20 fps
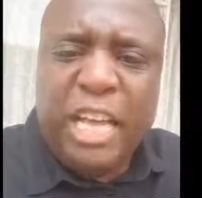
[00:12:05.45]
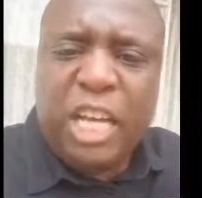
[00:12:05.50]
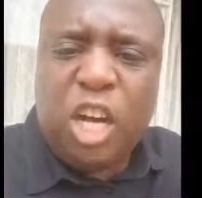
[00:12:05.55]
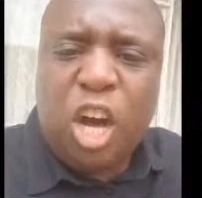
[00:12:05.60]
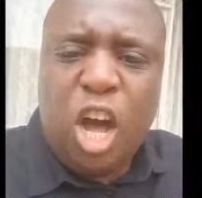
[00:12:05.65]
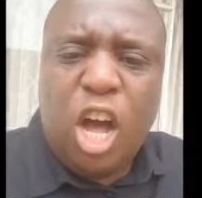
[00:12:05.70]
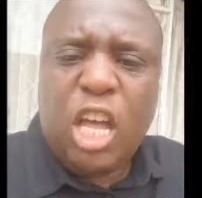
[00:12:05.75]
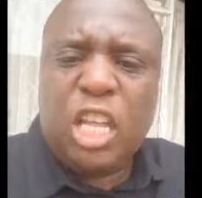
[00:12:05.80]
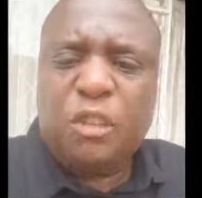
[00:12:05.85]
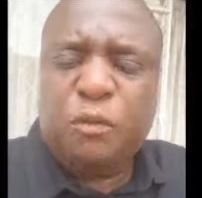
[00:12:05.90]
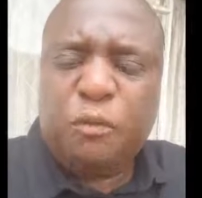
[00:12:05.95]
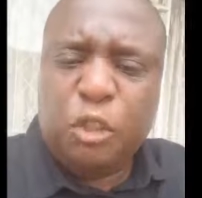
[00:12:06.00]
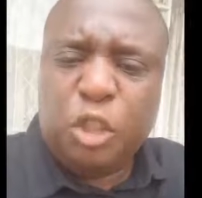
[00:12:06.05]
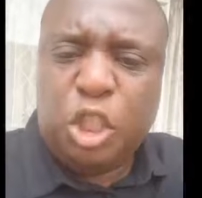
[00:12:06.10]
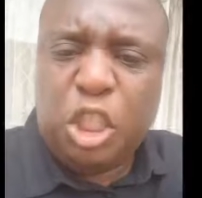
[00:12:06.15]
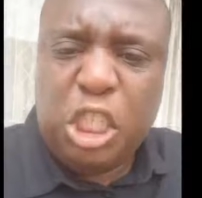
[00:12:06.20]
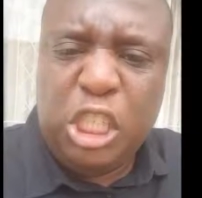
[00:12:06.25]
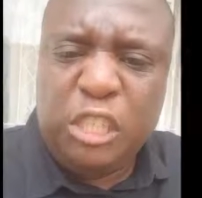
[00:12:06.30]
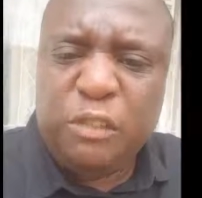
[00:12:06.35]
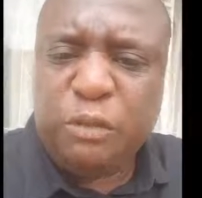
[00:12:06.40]
cars for
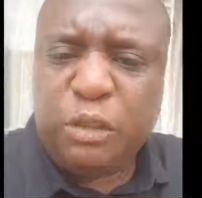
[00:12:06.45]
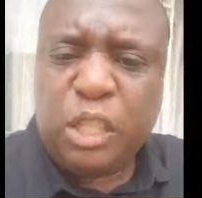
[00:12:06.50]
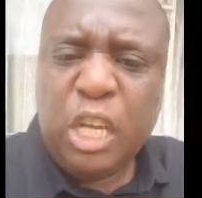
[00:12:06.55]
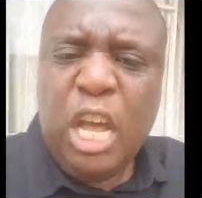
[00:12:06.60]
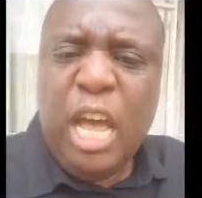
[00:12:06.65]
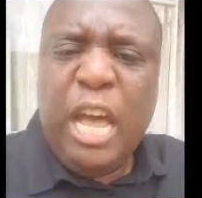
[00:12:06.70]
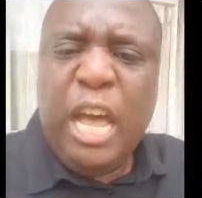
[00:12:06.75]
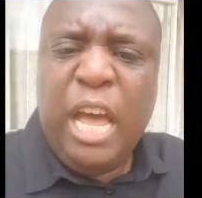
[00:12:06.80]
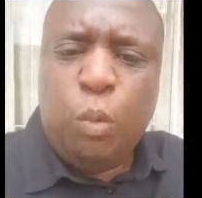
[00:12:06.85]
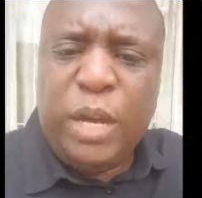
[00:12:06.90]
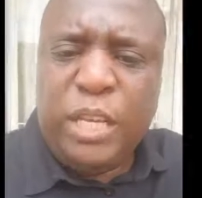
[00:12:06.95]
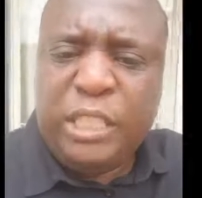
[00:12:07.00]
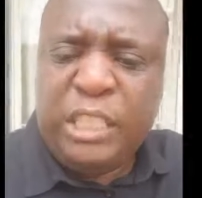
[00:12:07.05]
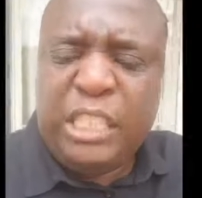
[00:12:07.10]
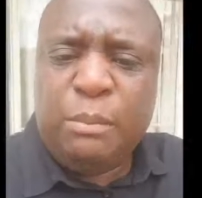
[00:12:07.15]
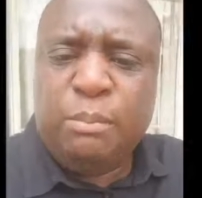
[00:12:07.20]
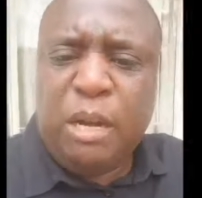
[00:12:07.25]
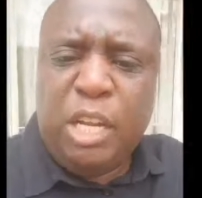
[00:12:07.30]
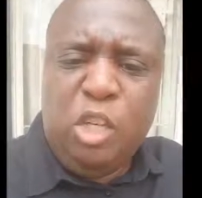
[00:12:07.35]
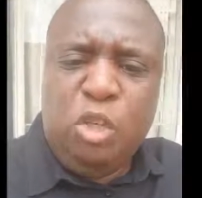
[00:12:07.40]
chiefs and
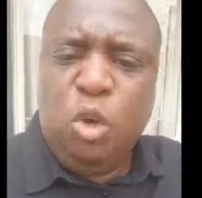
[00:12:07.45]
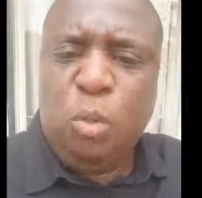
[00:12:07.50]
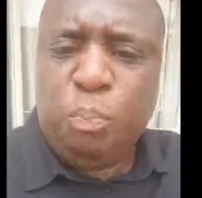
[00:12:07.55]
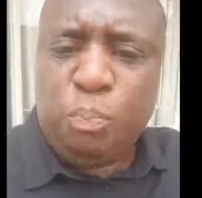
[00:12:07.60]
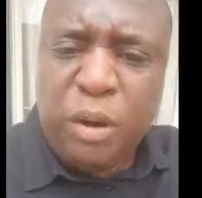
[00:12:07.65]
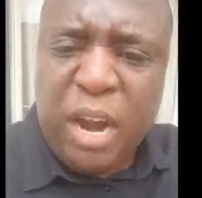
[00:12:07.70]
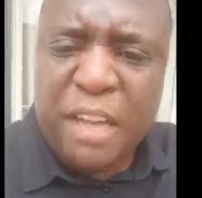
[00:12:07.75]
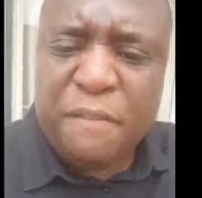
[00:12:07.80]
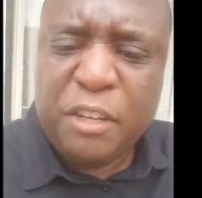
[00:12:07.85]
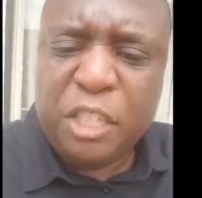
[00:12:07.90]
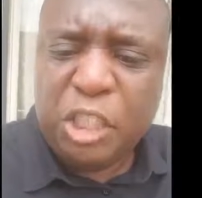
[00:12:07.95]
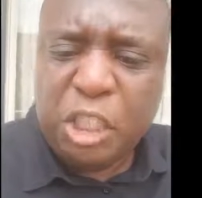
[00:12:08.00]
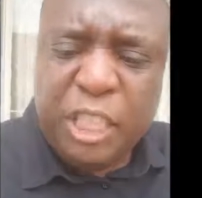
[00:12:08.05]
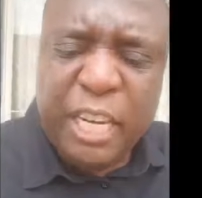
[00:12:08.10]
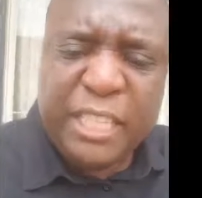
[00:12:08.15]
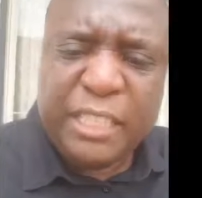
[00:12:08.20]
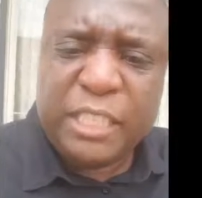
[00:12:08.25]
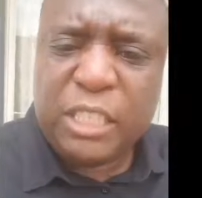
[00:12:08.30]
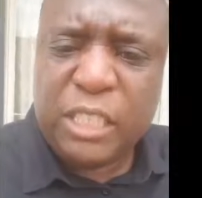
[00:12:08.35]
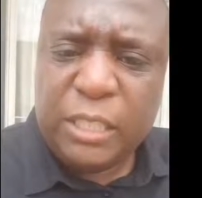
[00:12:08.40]
wasting money on private
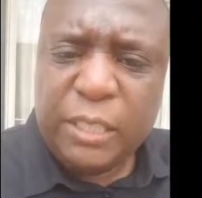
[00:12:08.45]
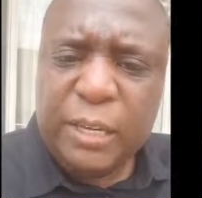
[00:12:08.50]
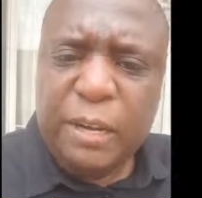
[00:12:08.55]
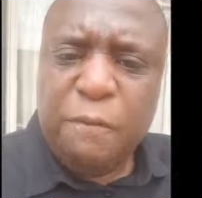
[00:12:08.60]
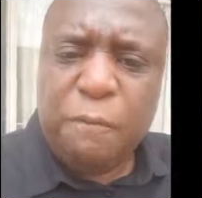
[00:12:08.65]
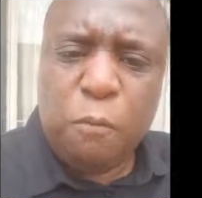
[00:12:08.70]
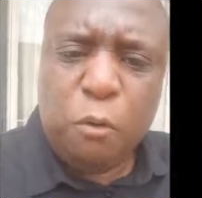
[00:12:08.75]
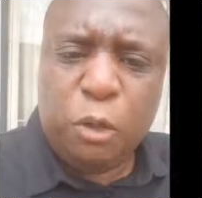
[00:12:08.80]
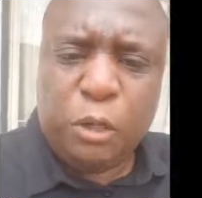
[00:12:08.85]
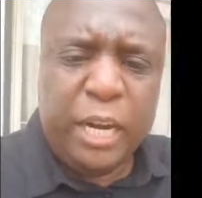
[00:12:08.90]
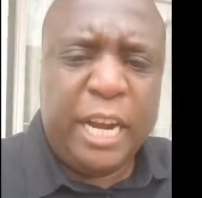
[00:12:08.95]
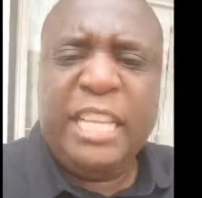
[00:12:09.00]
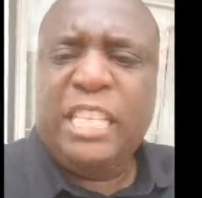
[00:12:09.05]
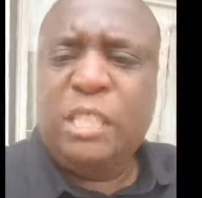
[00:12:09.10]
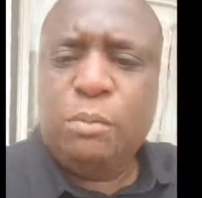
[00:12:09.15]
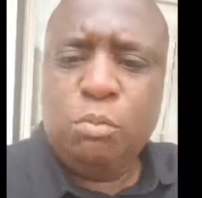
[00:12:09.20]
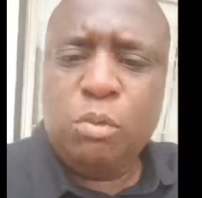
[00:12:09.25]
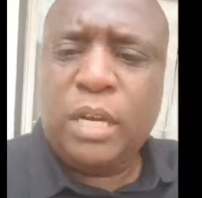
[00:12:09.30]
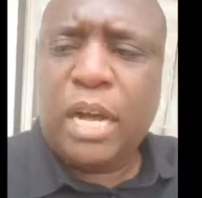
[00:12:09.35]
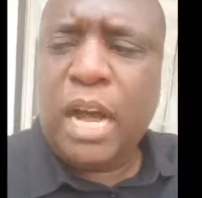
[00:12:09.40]
jets for
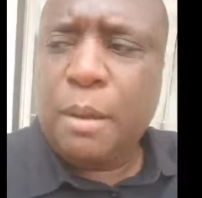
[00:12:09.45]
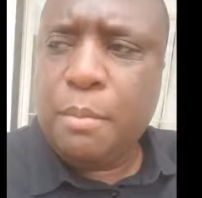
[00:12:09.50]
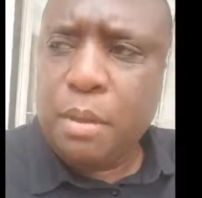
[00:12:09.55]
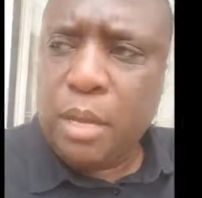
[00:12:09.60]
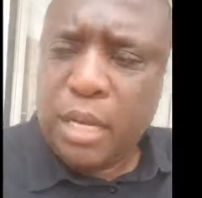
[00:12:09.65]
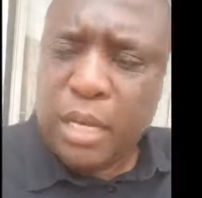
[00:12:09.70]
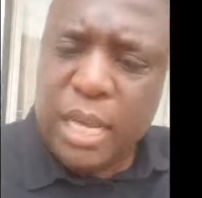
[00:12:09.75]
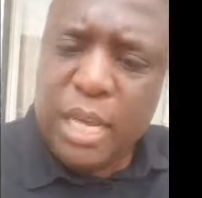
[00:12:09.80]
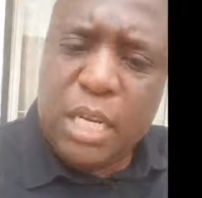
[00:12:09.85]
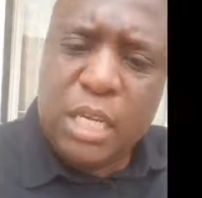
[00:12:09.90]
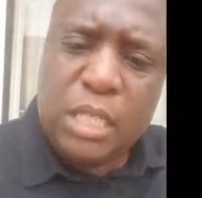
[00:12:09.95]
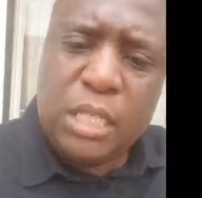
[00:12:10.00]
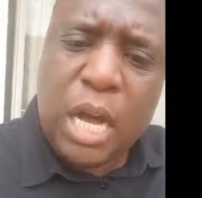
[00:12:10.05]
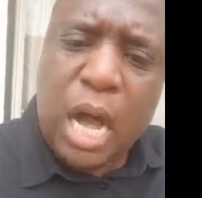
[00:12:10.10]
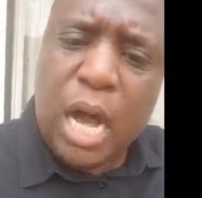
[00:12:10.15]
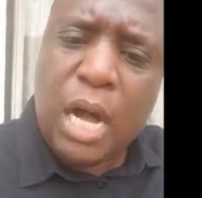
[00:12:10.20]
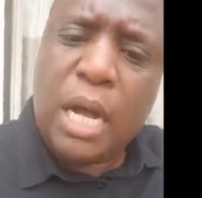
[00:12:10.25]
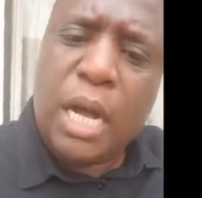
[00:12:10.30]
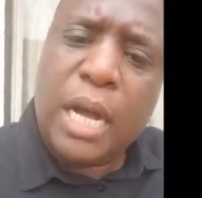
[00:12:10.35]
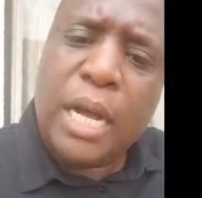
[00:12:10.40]
Grace Mugabe and Lady
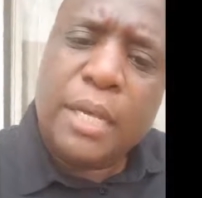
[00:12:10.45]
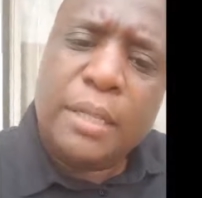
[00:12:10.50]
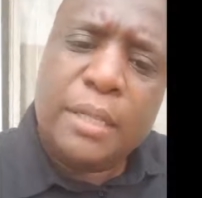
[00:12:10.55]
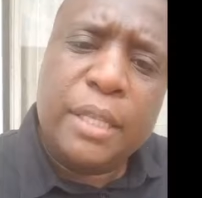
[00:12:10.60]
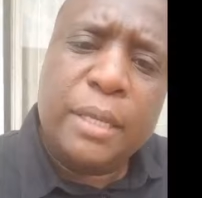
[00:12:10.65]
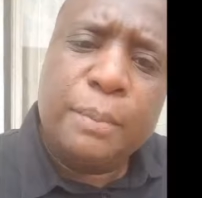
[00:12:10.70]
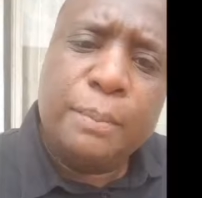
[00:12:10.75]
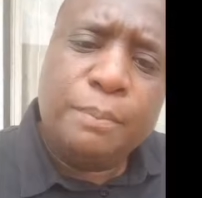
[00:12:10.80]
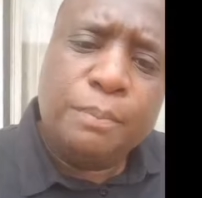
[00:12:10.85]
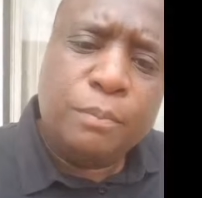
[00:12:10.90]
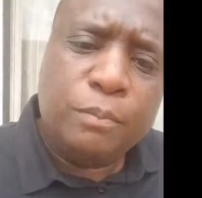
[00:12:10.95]
Gaga and them,